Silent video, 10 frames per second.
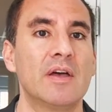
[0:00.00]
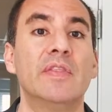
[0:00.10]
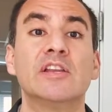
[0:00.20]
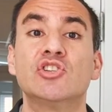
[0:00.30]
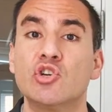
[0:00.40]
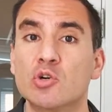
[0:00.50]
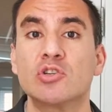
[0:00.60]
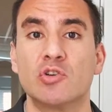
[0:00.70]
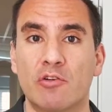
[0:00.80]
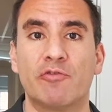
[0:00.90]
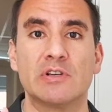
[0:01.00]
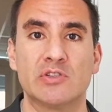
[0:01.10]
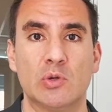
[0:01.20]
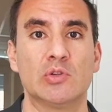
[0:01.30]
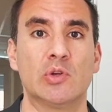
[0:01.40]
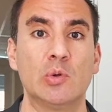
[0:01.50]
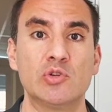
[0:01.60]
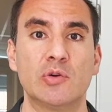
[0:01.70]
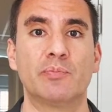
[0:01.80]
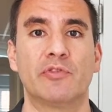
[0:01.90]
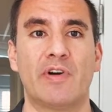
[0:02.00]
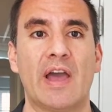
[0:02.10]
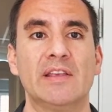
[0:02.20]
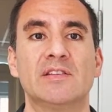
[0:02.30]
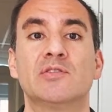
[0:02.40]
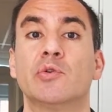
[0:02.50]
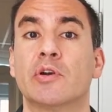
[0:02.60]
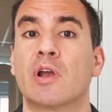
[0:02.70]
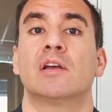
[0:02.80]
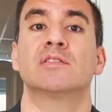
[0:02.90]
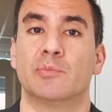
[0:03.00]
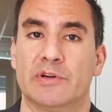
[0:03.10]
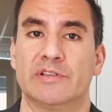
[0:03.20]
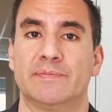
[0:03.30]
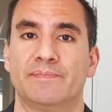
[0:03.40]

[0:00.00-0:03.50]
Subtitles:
that your software tool solution provides to your customers.